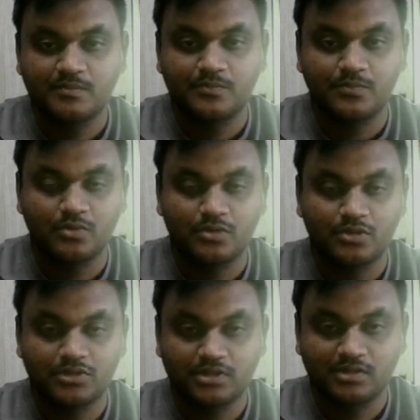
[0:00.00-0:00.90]

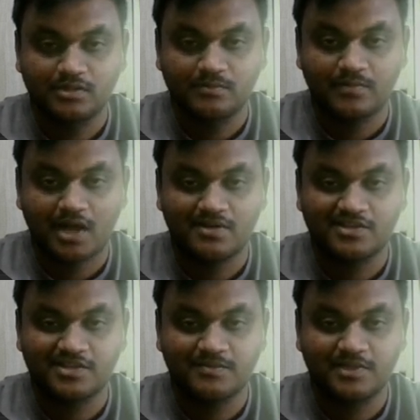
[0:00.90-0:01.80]
Both
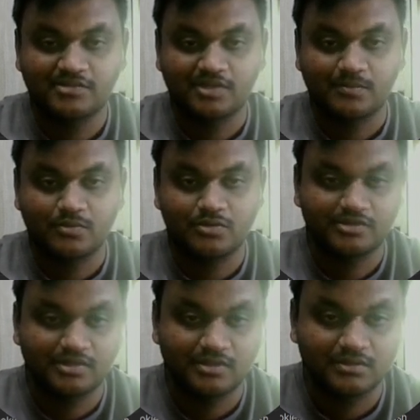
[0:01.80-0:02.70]
JavaScript is
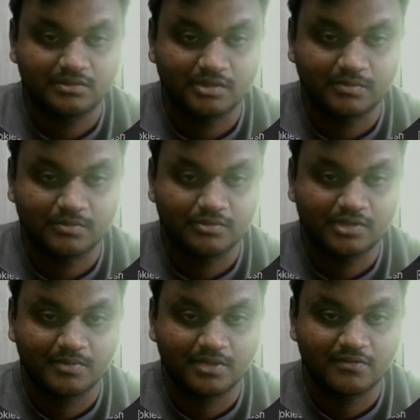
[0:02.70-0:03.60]
supports.
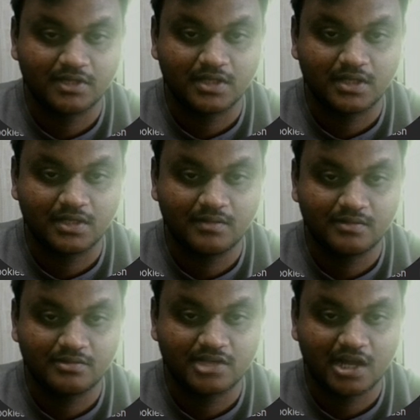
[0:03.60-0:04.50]
Suppose I'm giving
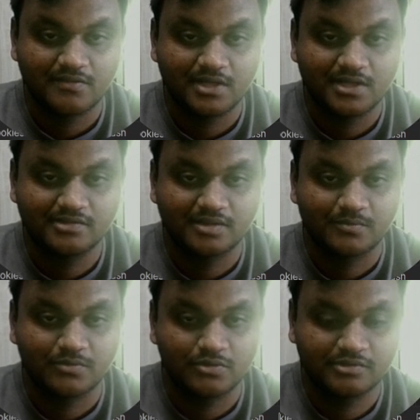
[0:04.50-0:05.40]
here Java is
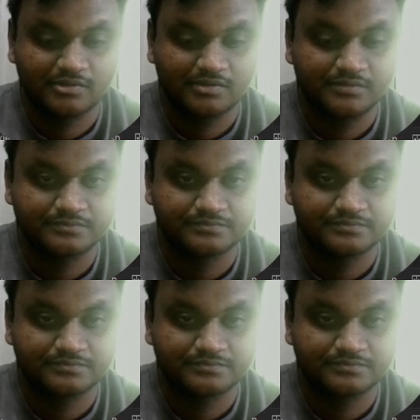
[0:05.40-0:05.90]
supports